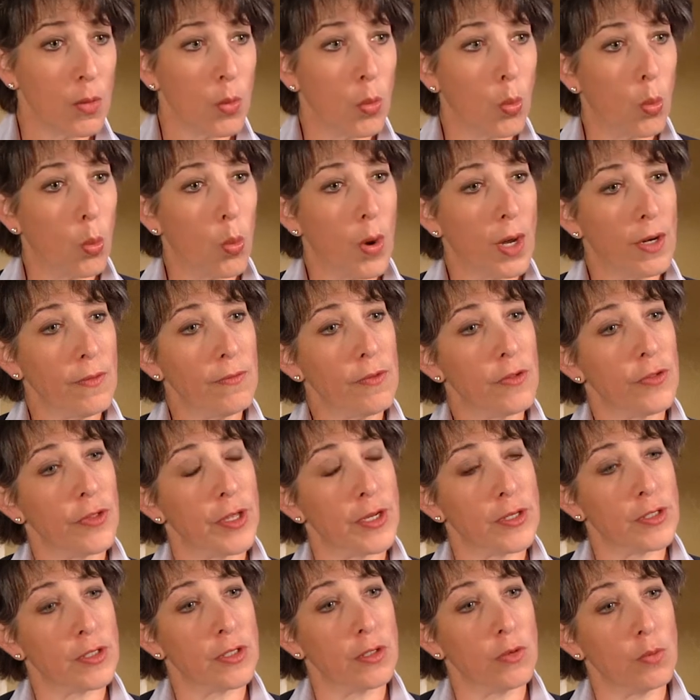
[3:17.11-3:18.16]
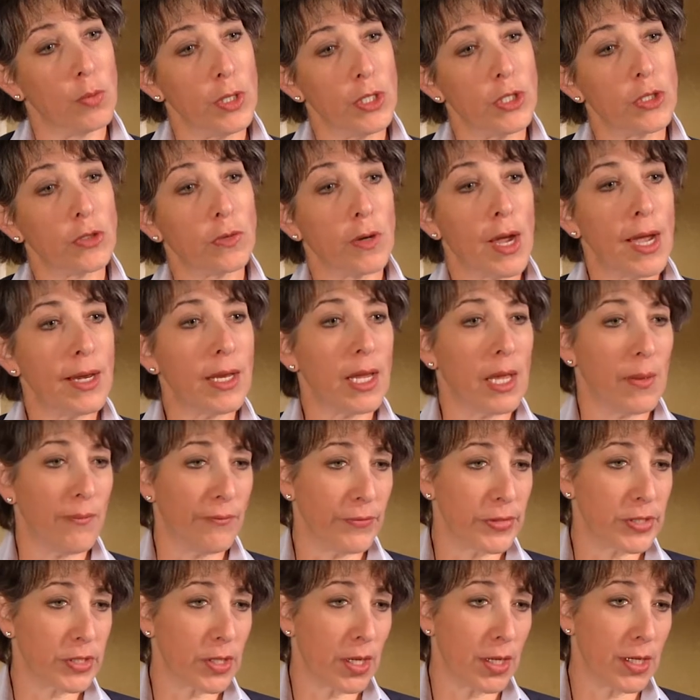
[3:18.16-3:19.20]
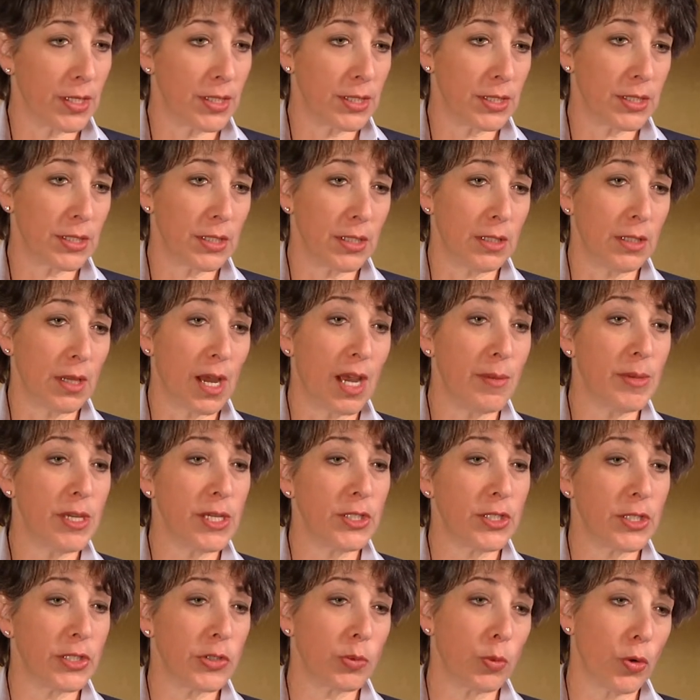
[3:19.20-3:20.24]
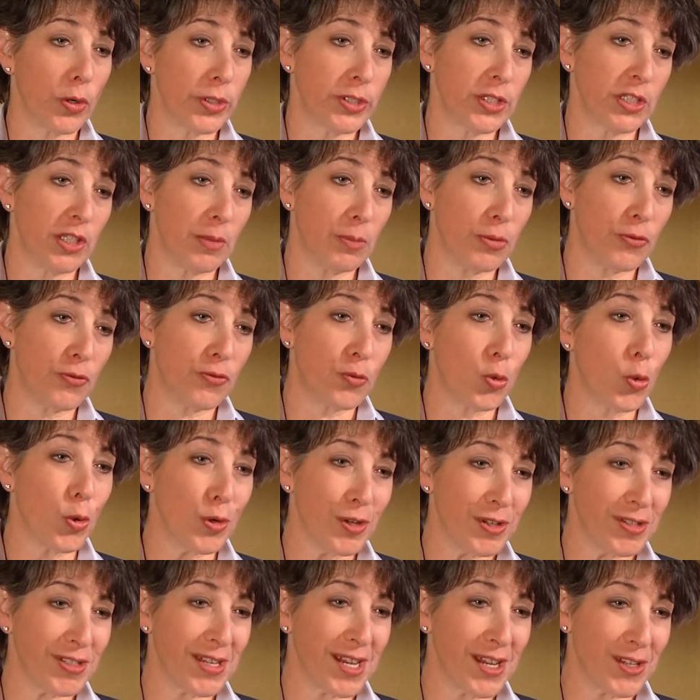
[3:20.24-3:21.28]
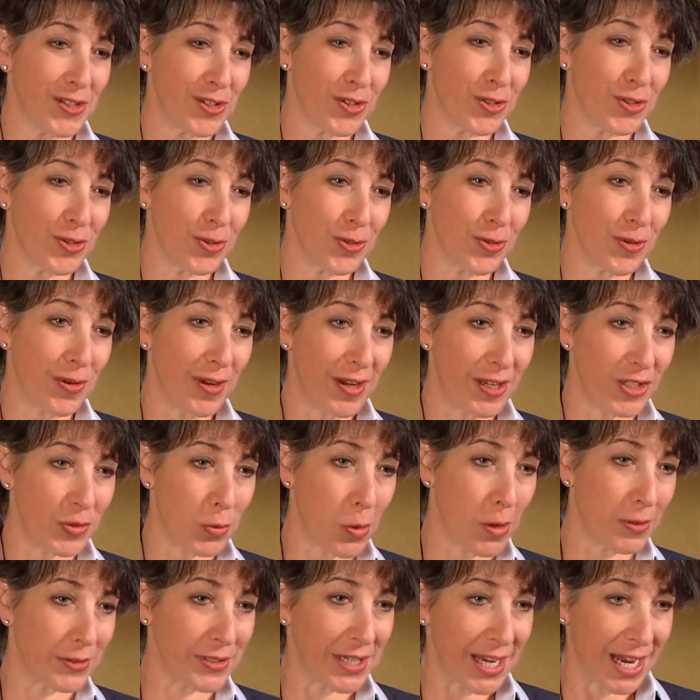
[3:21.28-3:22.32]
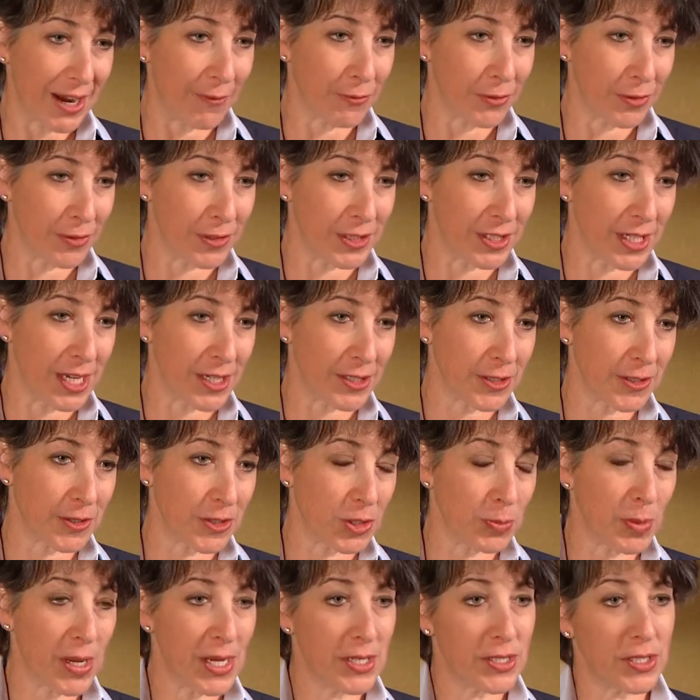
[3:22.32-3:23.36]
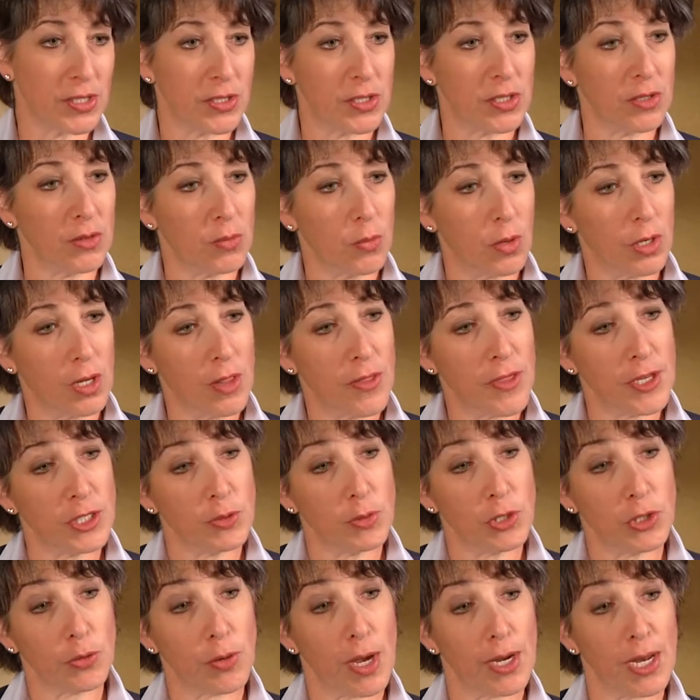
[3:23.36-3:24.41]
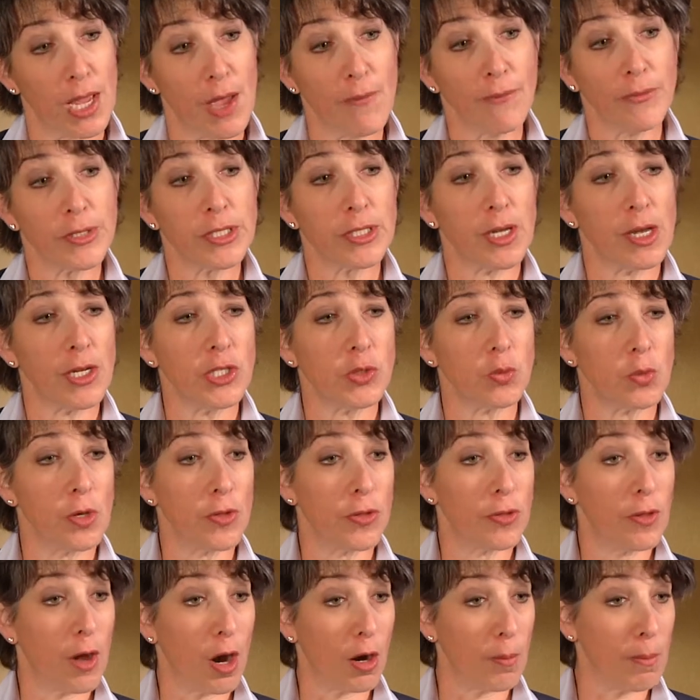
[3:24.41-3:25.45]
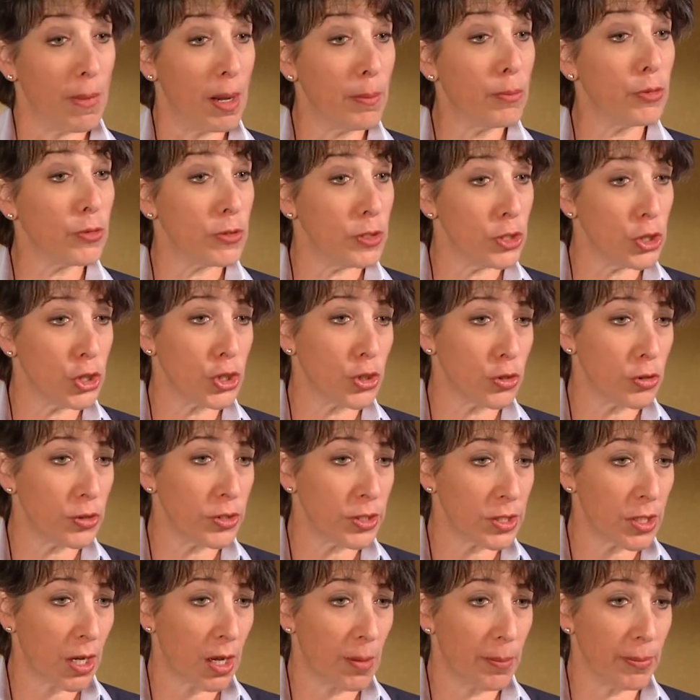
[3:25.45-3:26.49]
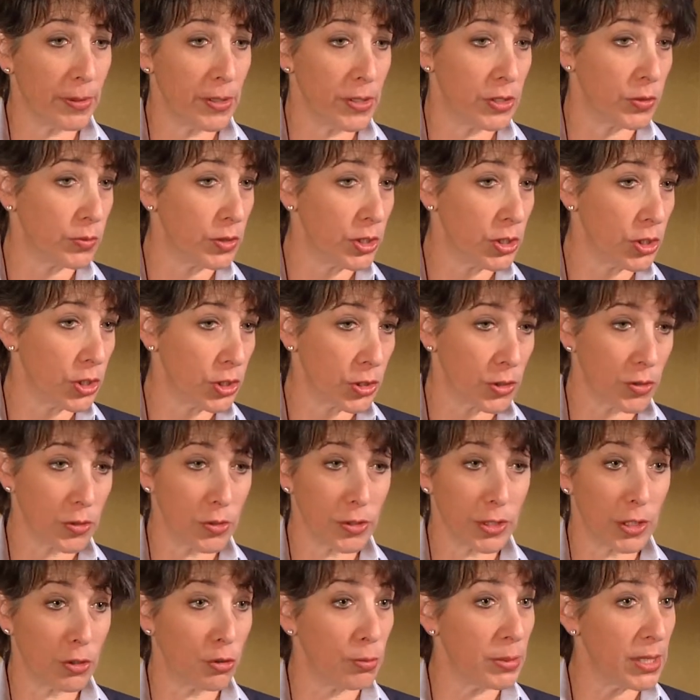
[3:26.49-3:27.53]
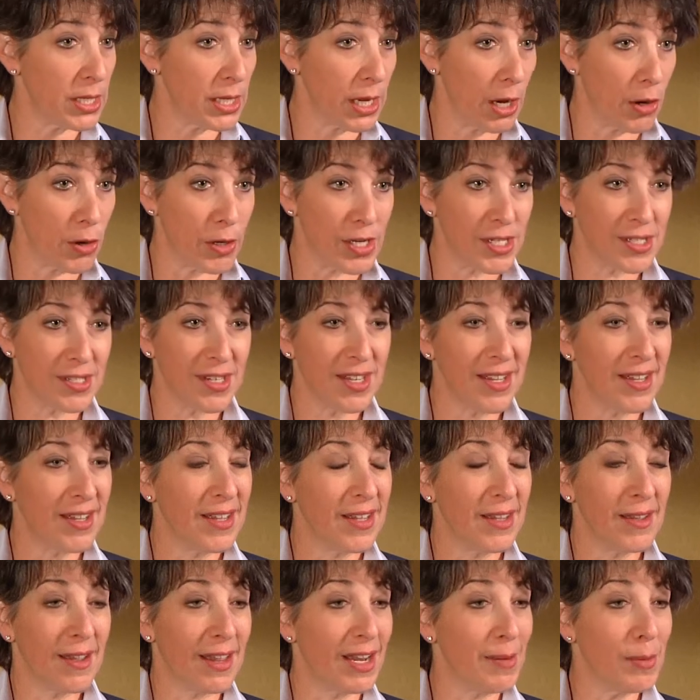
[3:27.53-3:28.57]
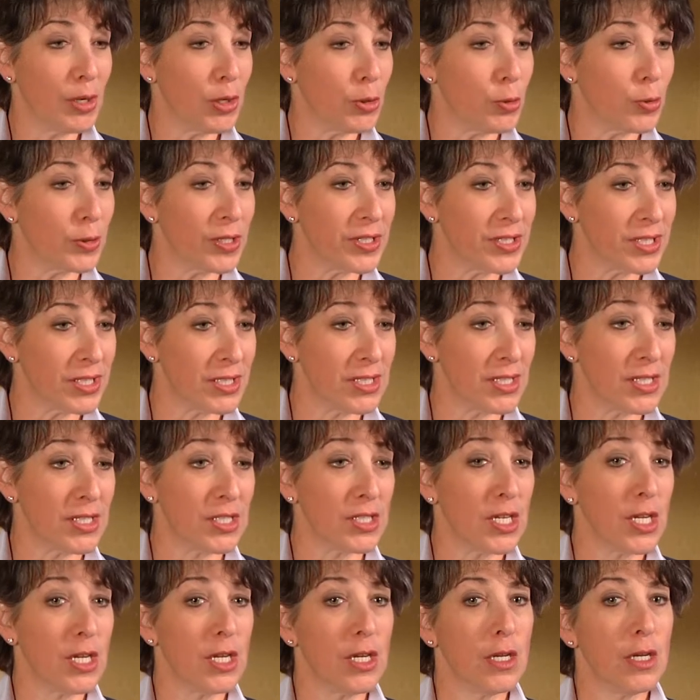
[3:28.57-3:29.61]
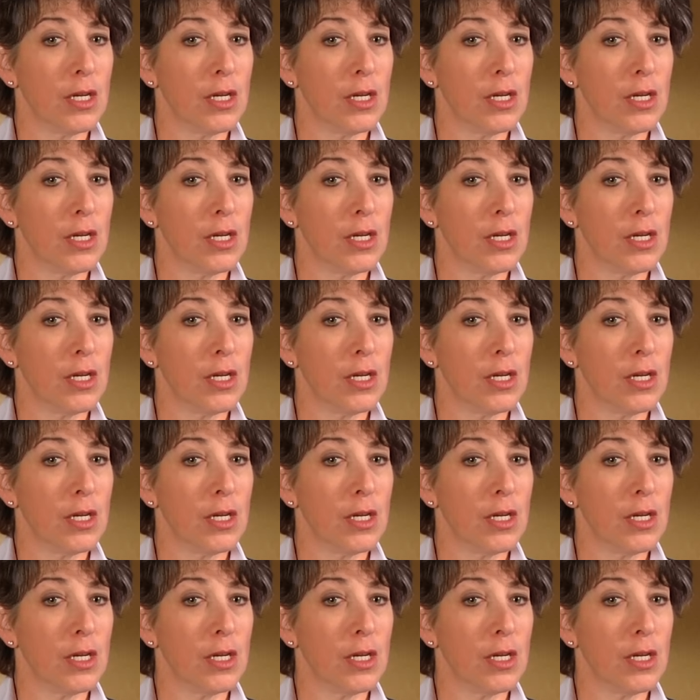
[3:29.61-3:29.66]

One of the things that we try to emphasize, and IBHS works in the before disaster as well as after disaster spaces, and one of the things we try to emphasize with our member insurance companies, reinsurers, intermediaries, anybody who will listen, is